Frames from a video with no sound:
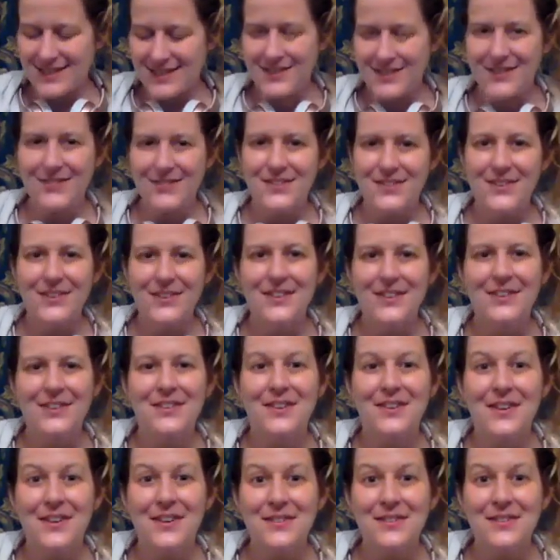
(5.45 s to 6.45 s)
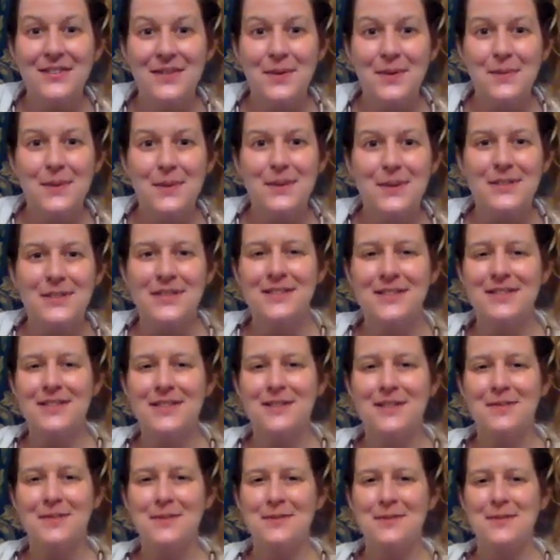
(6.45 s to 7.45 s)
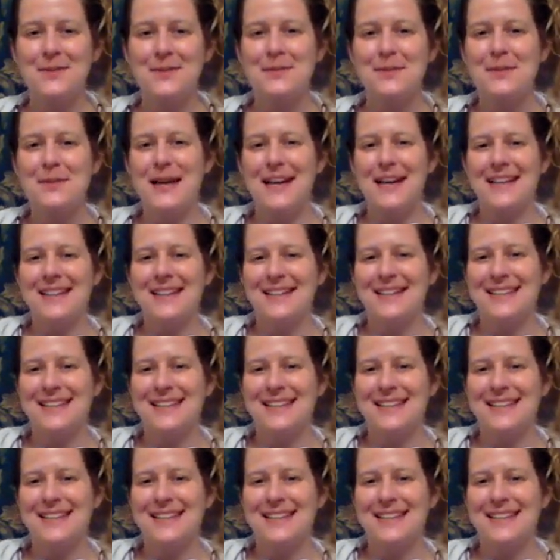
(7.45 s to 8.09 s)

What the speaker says: so I've got a little lifestyle project to do before bed.